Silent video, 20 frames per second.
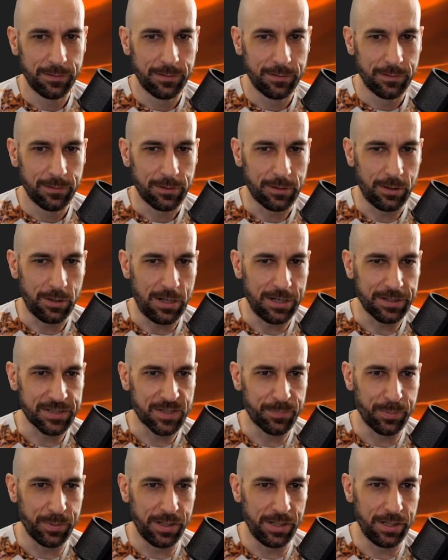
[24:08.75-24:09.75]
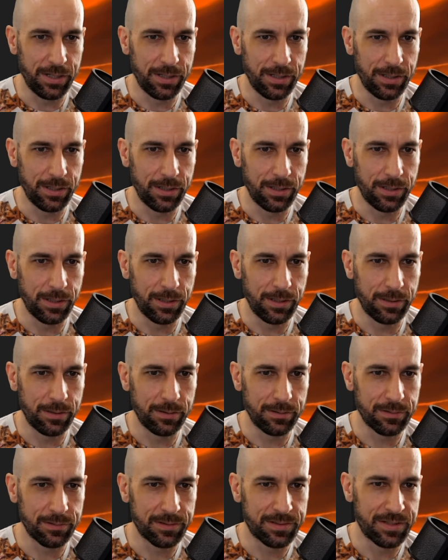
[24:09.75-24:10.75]
Clock speed,
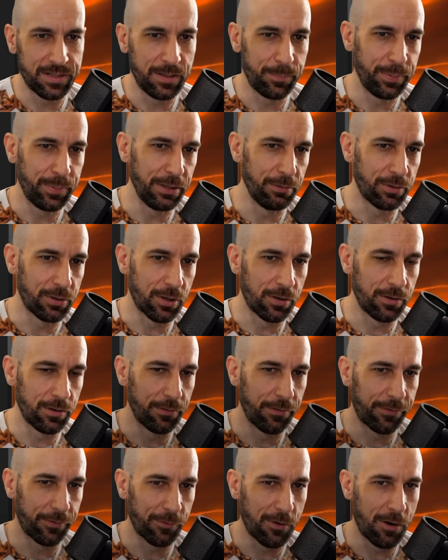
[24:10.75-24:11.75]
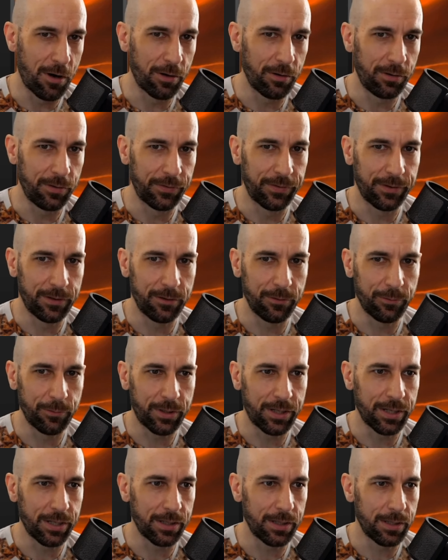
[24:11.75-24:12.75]
CPU current throttled.
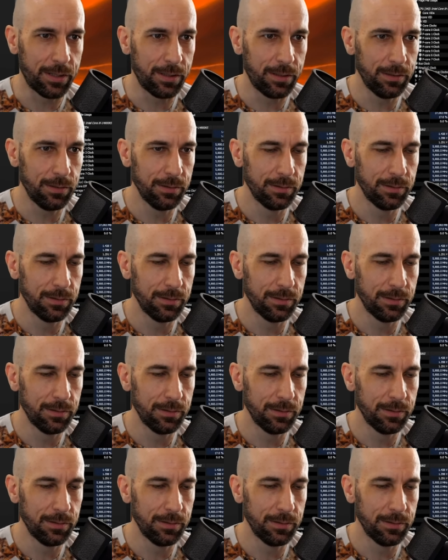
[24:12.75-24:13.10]
Okay.